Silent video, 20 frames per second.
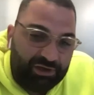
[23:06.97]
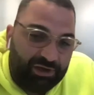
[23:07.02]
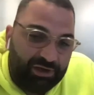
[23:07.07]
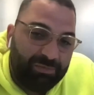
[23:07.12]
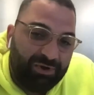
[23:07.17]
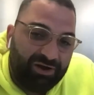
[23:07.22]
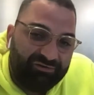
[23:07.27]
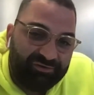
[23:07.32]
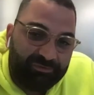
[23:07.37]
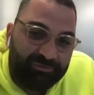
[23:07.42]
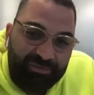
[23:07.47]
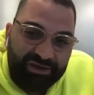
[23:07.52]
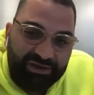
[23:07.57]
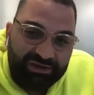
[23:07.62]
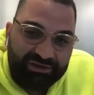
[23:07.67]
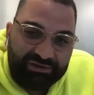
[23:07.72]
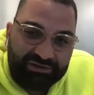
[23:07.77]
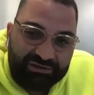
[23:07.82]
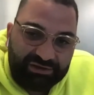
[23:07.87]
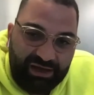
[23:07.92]
above $1
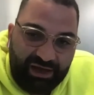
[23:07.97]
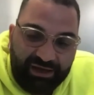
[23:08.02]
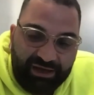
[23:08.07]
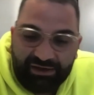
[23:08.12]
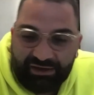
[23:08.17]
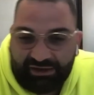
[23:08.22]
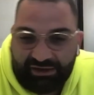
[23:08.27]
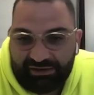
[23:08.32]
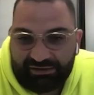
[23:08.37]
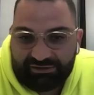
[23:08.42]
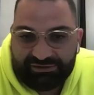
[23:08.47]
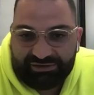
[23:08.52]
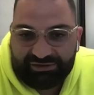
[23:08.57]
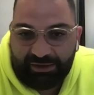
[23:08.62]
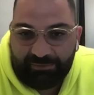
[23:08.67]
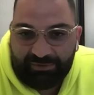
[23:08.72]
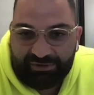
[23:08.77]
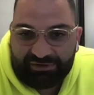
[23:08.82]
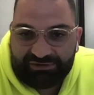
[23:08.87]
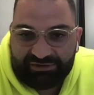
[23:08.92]
million, kind of
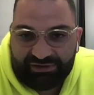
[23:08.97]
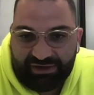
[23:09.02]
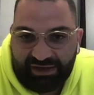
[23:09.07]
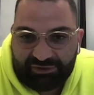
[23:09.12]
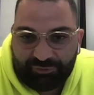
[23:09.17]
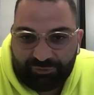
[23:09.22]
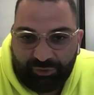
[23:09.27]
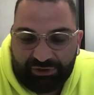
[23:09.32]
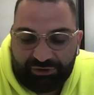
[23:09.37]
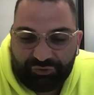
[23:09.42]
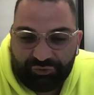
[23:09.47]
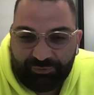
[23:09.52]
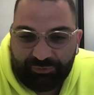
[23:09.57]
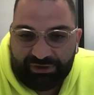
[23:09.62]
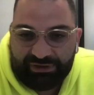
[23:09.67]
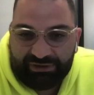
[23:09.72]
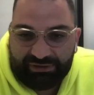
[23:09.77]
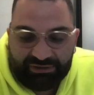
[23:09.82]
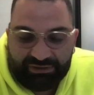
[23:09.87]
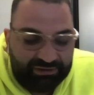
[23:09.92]
CMHC has way too
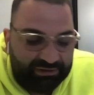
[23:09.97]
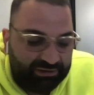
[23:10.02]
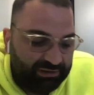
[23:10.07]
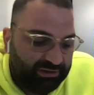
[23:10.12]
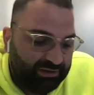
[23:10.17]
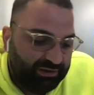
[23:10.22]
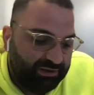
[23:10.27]
many